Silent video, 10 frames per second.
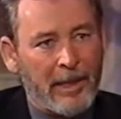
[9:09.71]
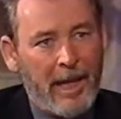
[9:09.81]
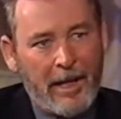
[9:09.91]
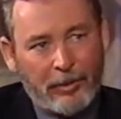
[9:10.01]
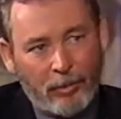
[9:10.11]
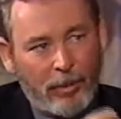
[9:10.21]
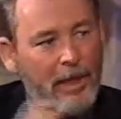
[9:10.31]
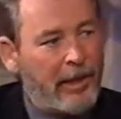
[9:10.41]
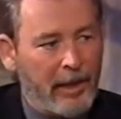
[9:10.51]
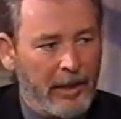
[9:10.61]
It hasn't
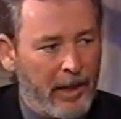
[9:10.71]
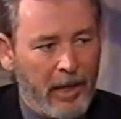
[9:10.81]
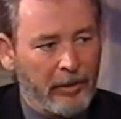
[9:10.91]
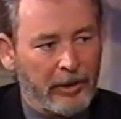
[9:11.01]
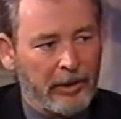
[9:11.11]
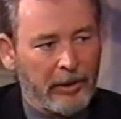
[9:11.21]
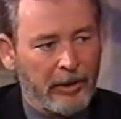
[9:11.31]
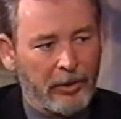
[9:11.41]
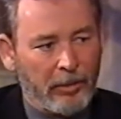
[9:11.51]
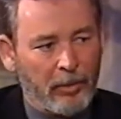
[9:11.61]
radiated out into
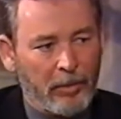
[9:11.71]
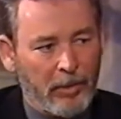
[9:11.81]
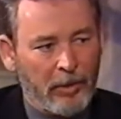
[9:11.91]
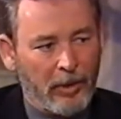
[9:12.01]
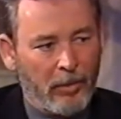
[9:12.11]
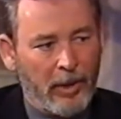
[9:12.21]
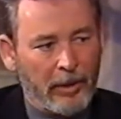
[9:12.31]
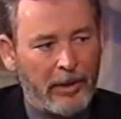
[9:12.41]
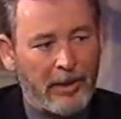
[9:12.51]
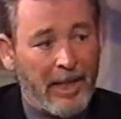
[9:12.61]
the general public
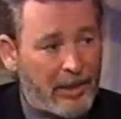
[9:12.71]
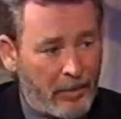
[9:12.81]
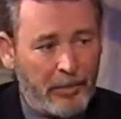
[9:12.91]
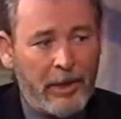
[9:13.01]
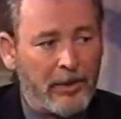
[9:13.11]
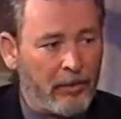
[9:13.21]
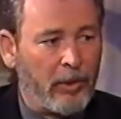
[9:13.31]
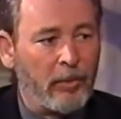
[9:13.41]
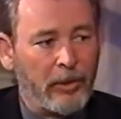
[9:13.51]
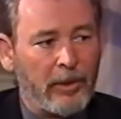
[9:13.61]
awareness, and that's a piece of
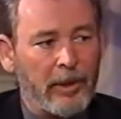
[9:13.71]
what we're trying to